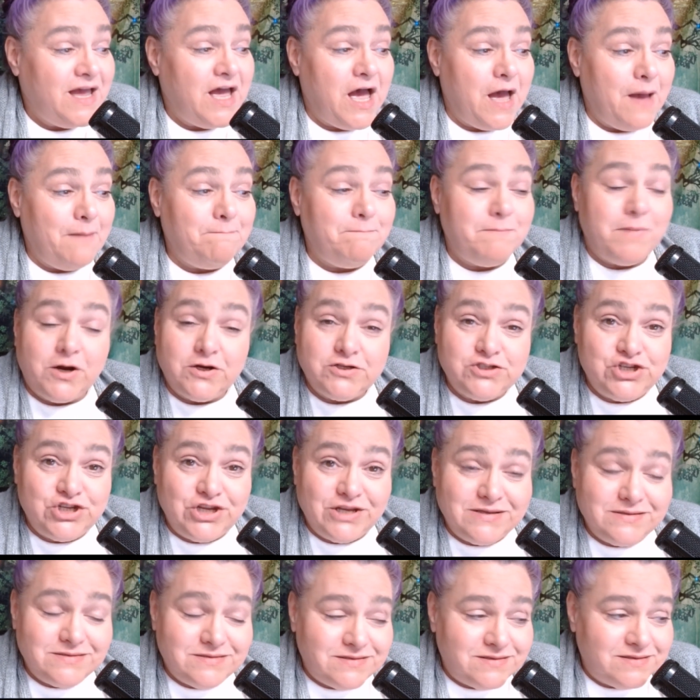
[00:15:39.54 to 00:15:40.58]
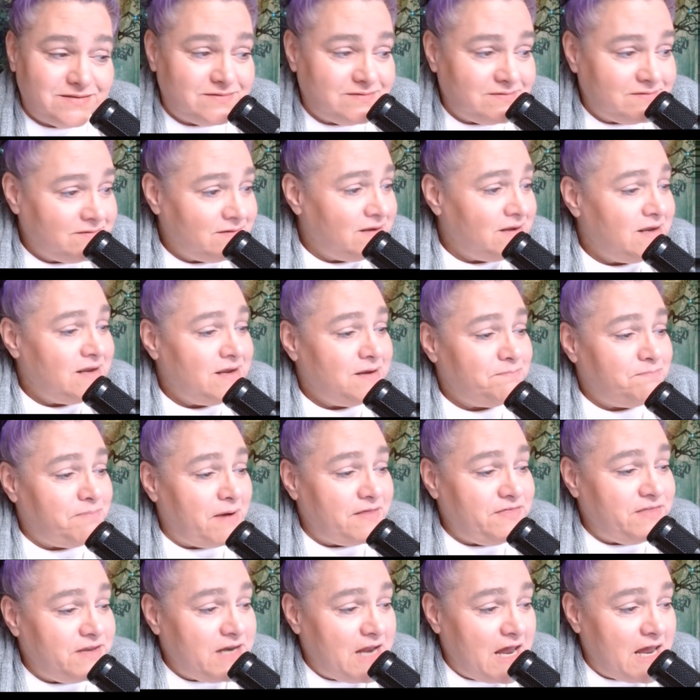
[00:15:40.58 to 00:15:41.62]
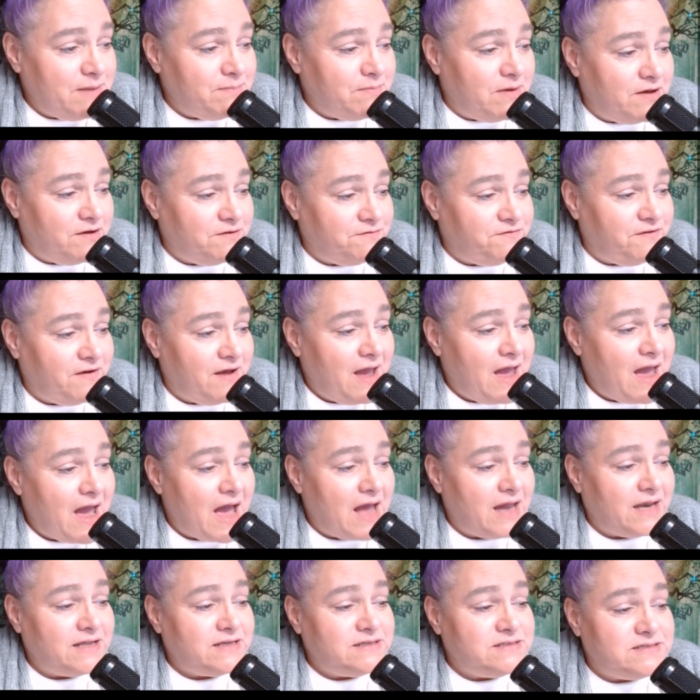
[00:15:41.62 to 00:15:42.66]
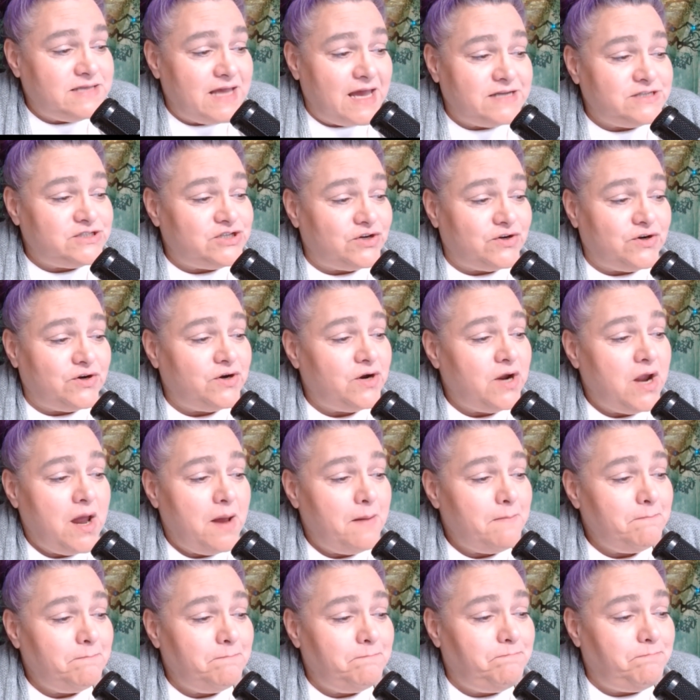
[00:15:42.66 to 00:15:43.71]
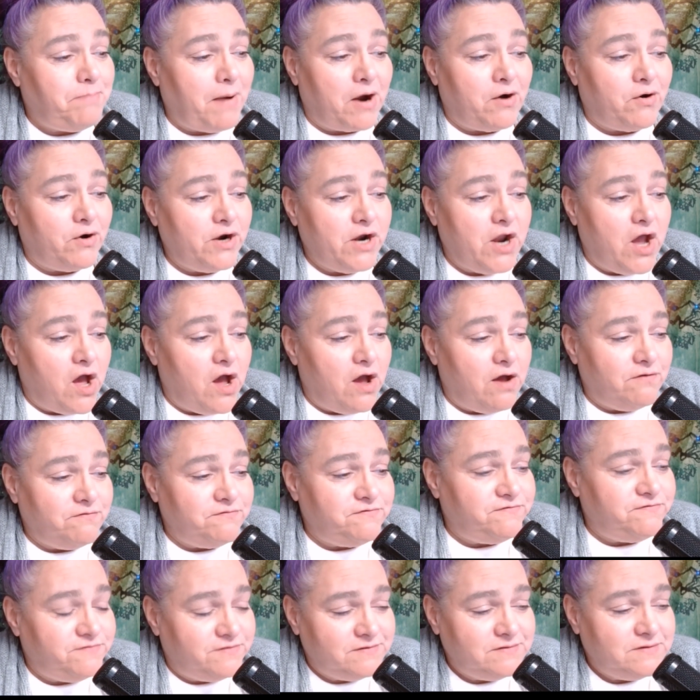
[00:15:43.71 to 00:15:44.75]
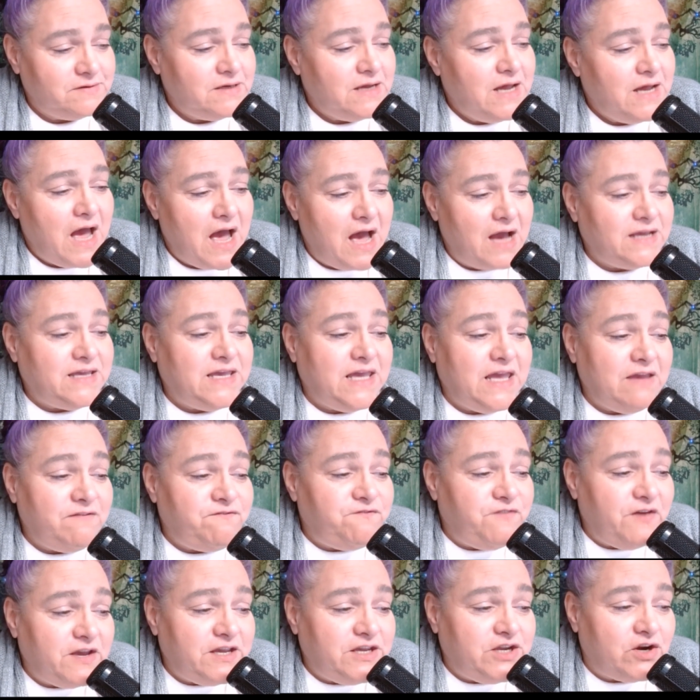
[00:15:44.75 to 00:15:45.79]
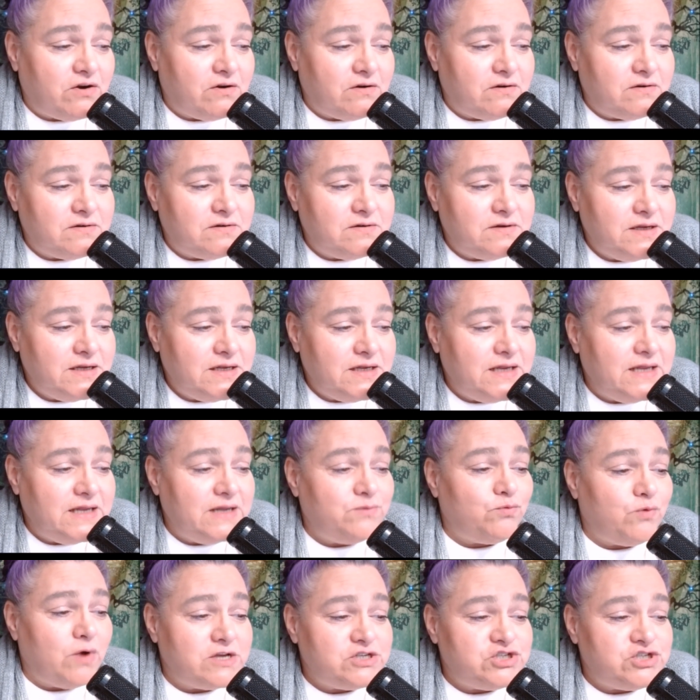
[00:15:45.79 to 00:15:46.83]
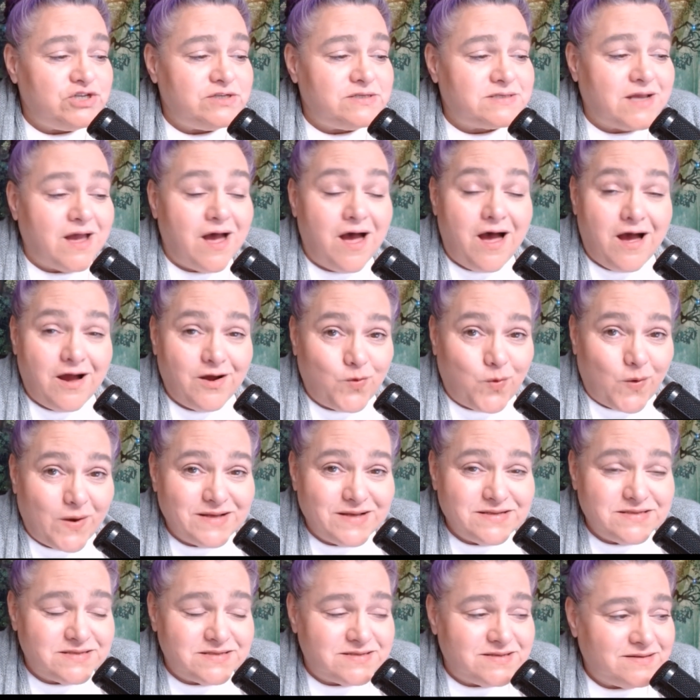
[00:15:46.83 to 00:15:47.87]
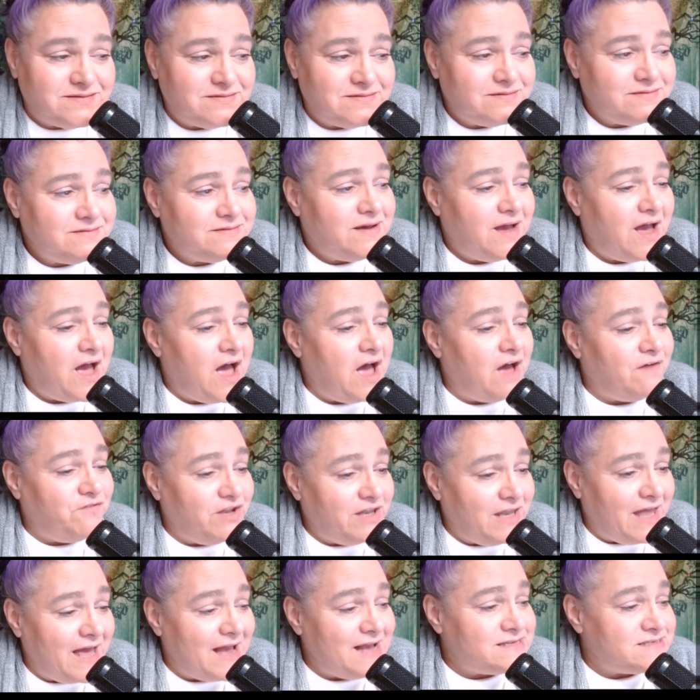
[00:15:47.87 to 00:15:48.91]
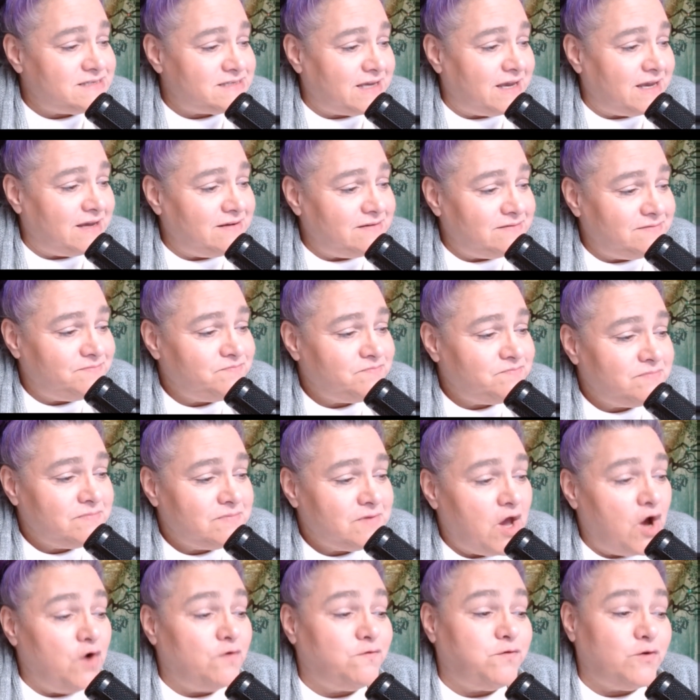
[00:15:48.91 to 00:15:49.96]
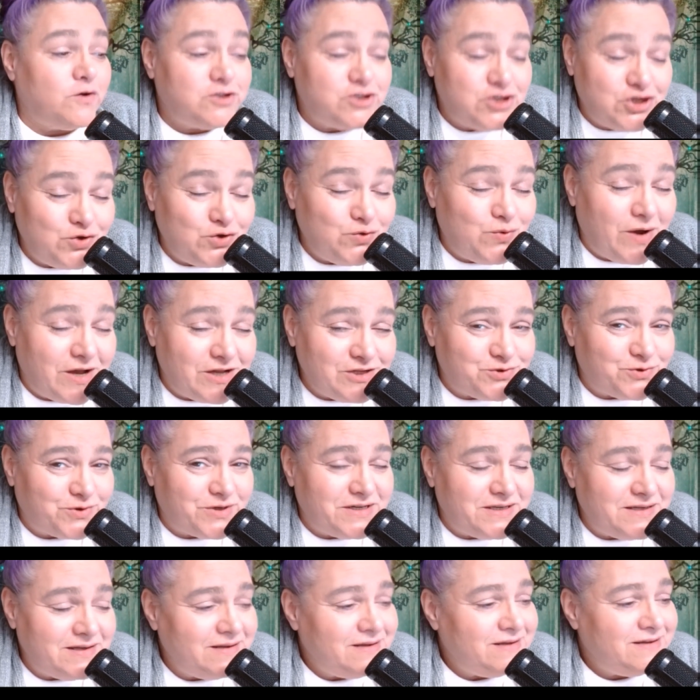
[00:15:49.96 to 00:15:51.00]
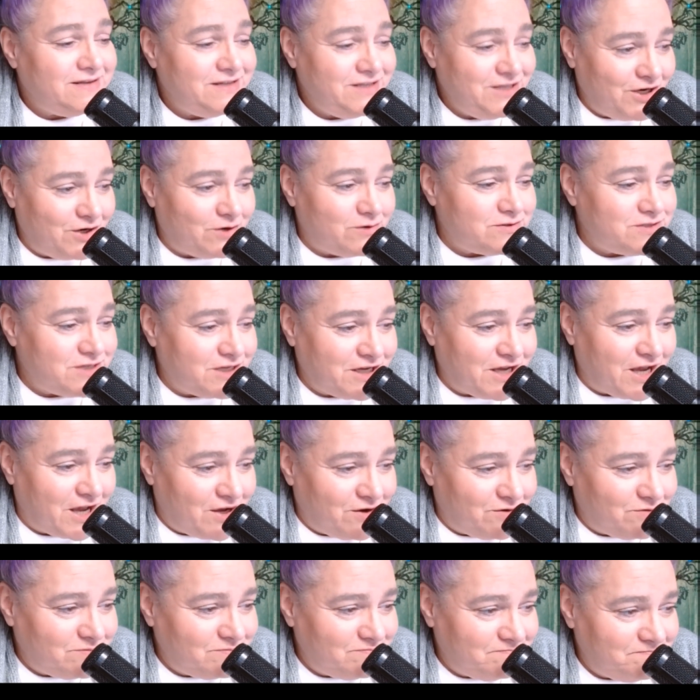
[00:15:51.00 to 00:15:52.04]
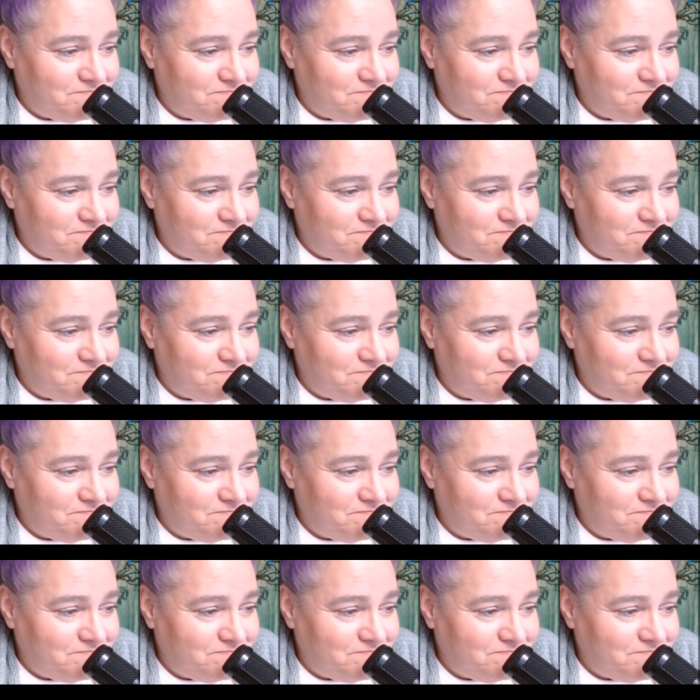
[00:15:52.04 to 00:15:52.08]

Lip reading: a merchant, by the name of Alexander Baranov, a key figure in Russia's conquest of Alaska over 200 years ago.